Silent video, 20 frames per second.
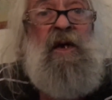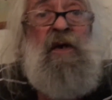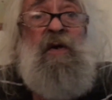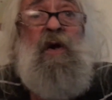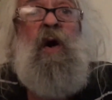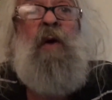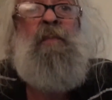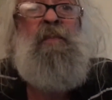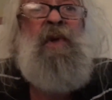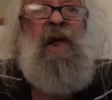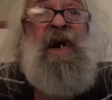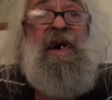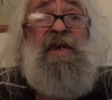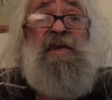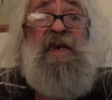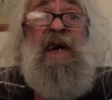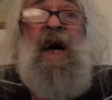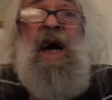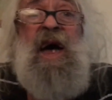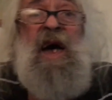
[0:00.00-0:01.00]
God
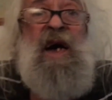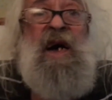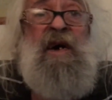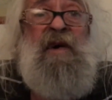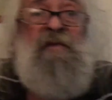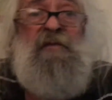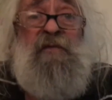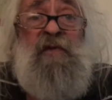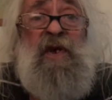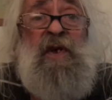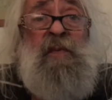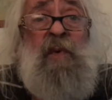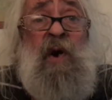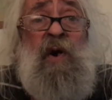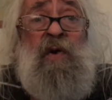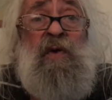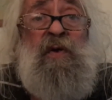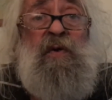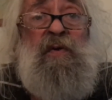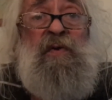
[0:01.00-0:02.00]
bless
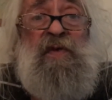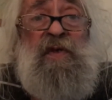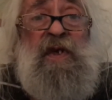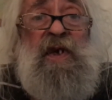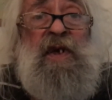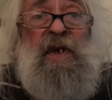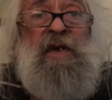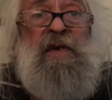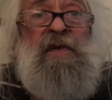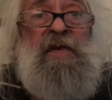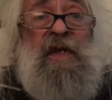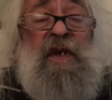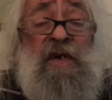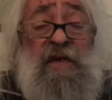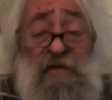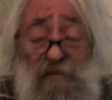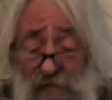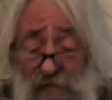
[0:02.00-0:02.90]
everyone who sees this